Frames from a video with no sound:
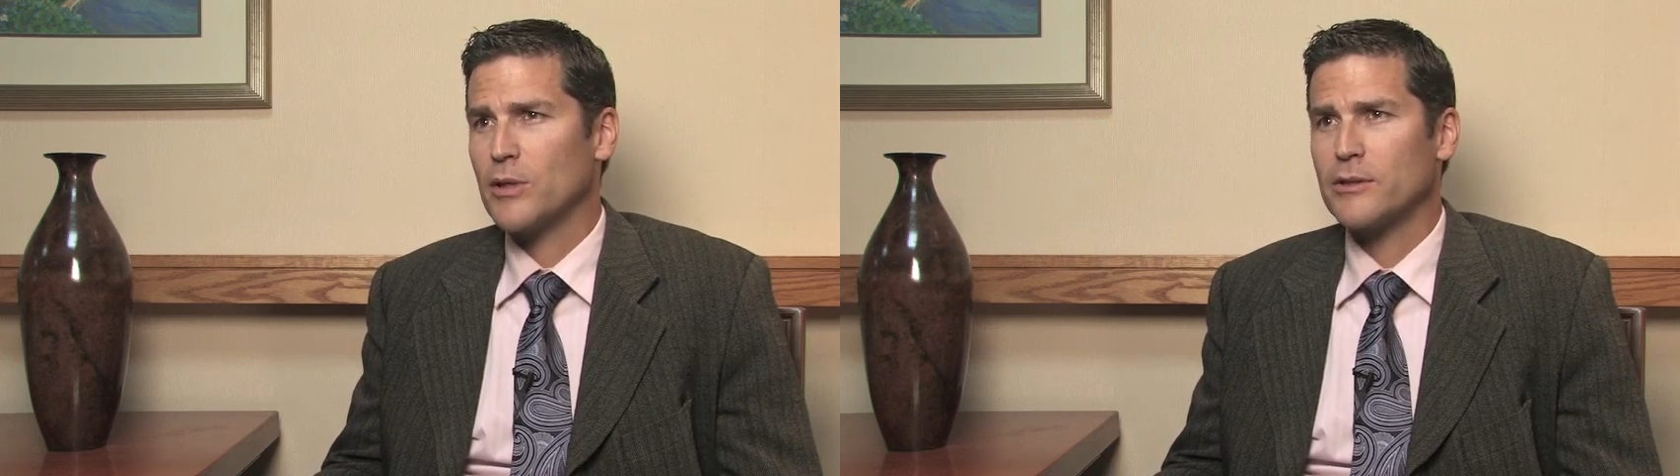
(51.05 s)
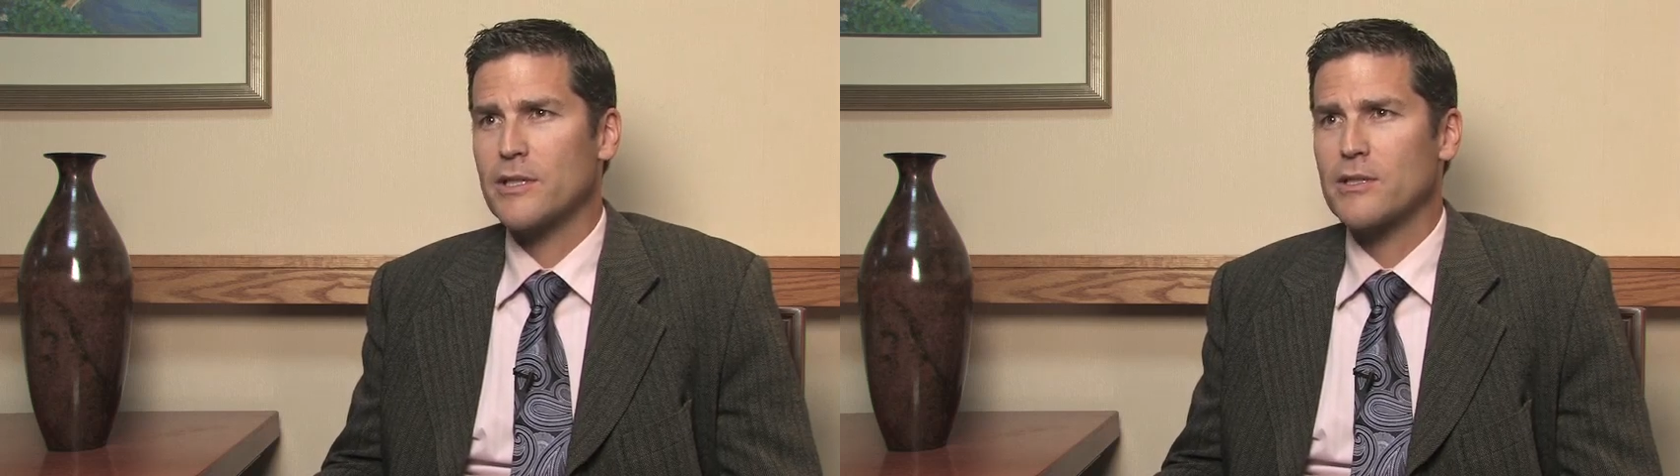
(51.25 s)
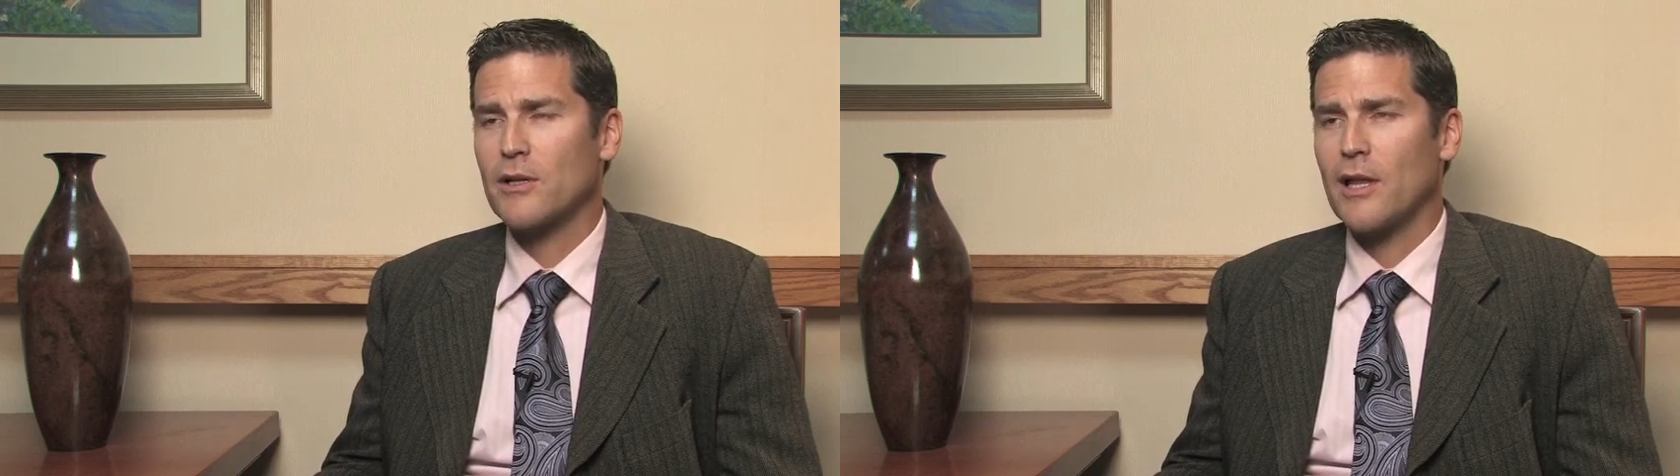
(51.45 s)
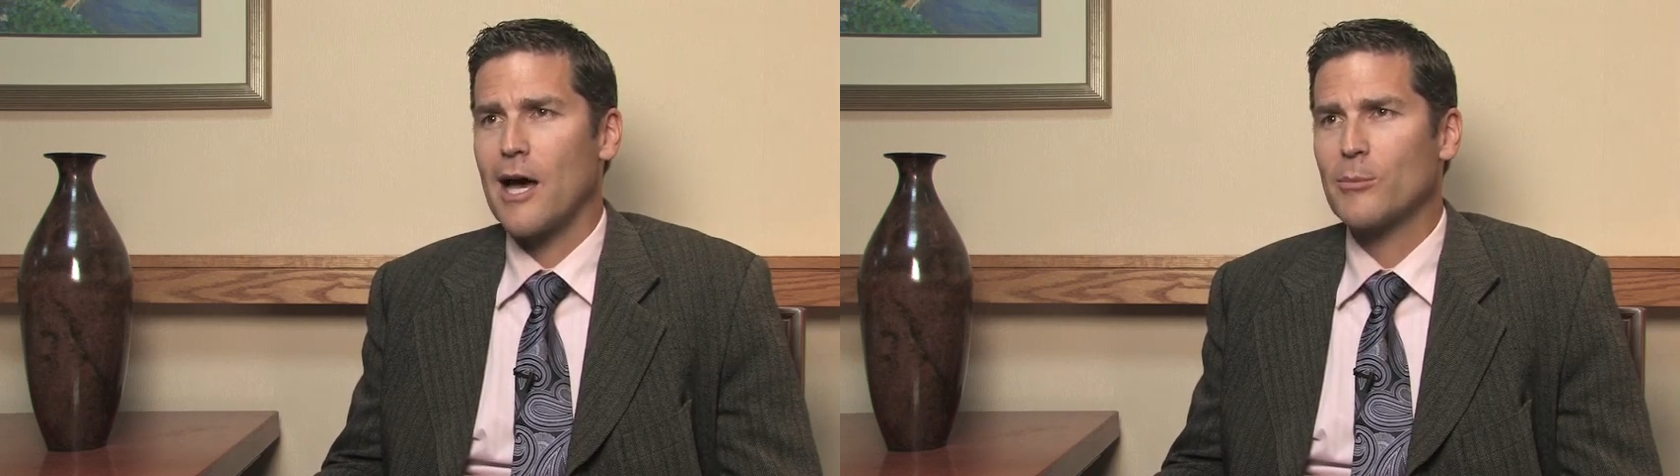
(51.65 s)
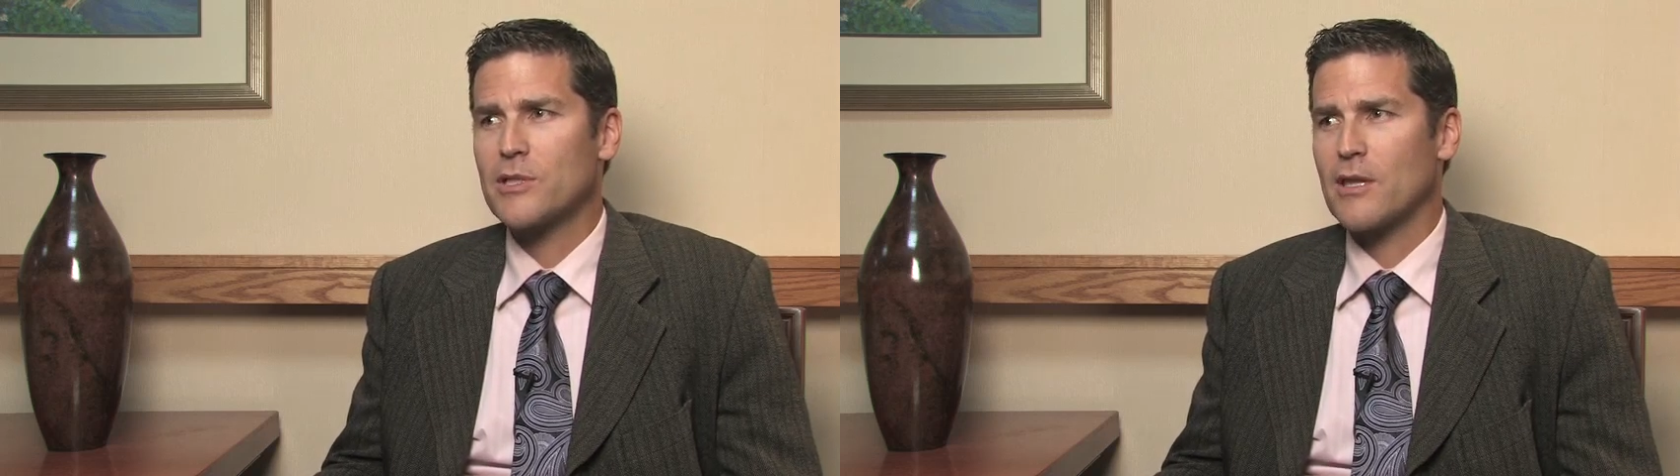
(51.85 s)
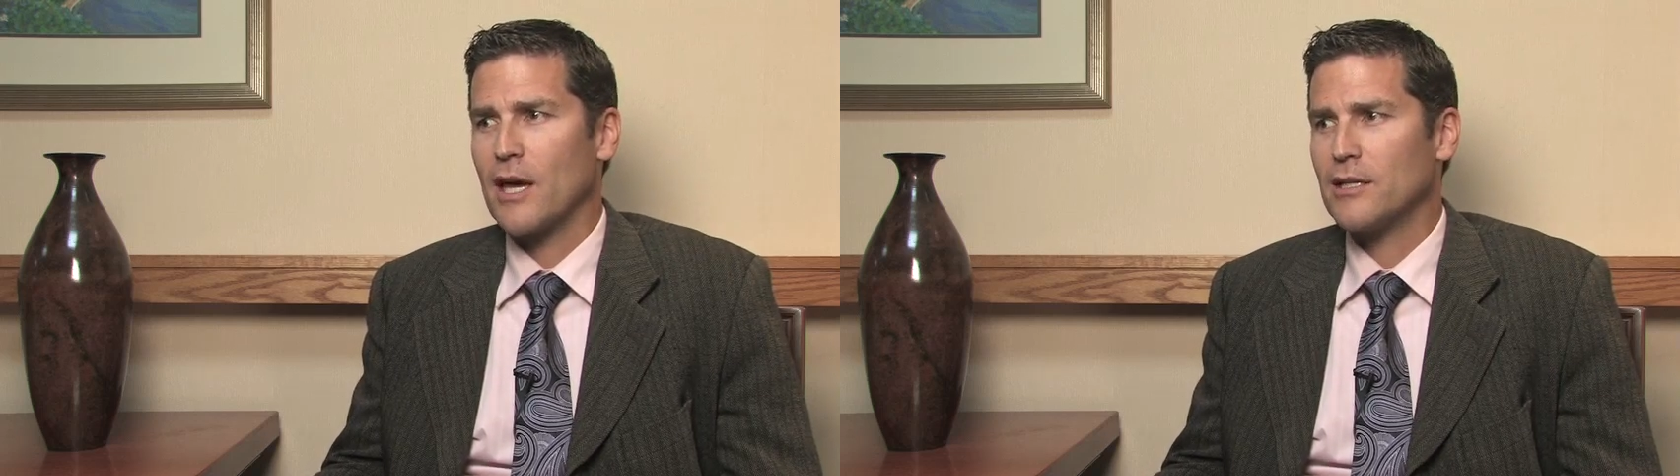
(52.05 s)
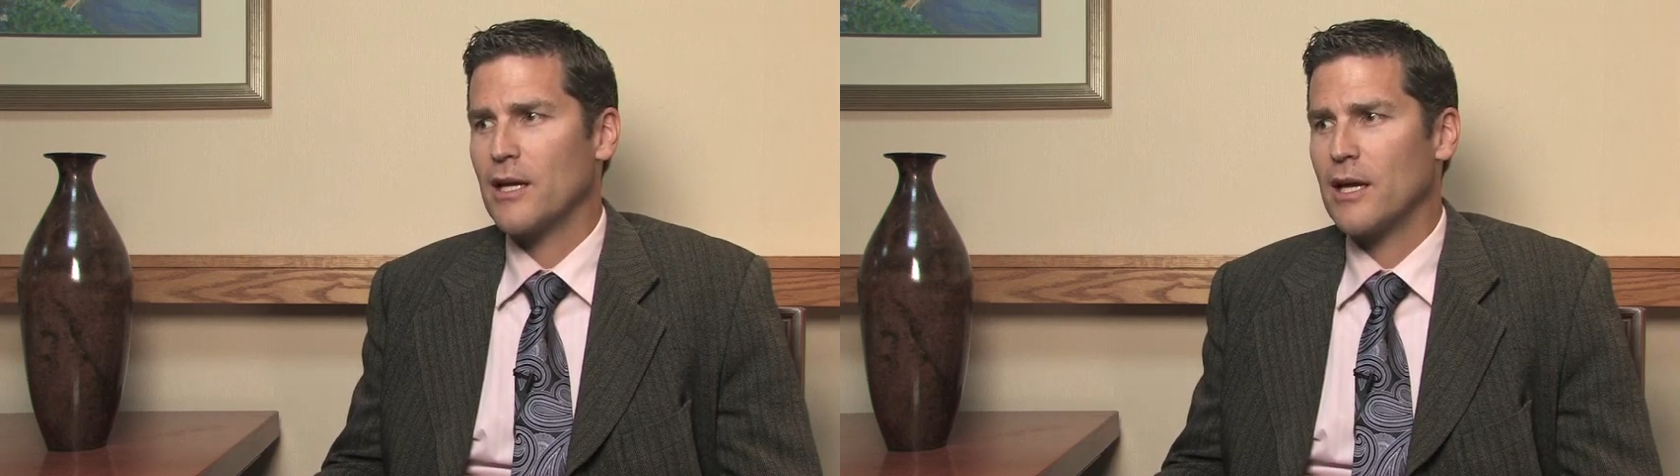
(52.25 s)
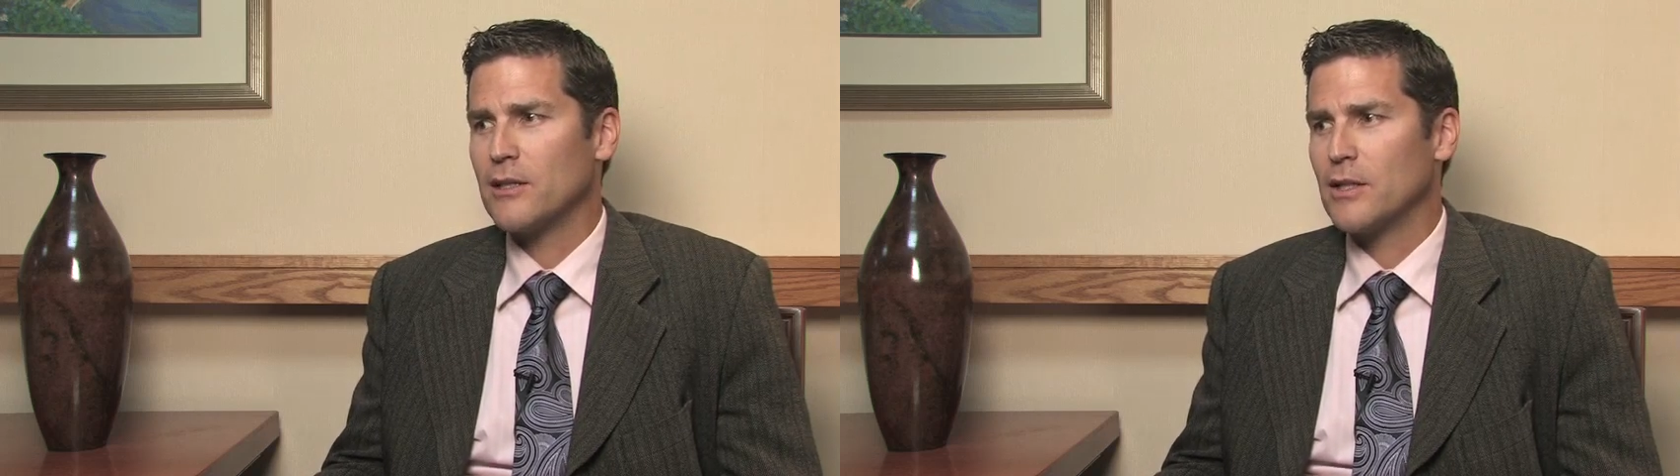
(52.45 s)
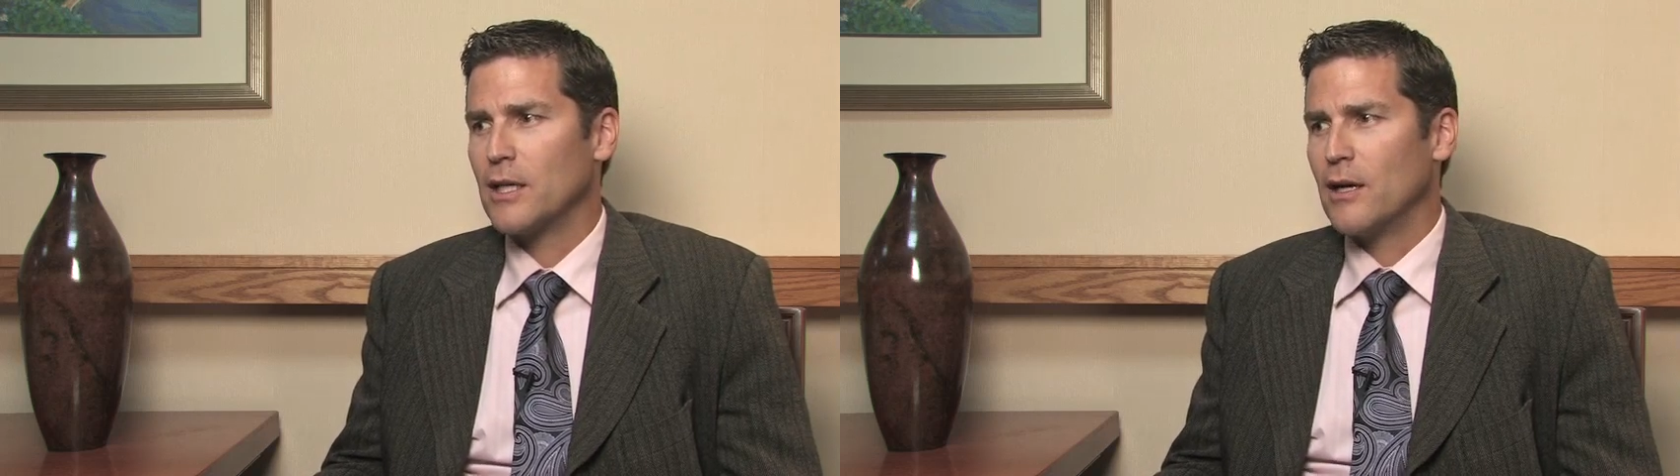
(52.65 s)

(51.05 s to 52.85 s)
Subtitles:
buildings collapsed that day.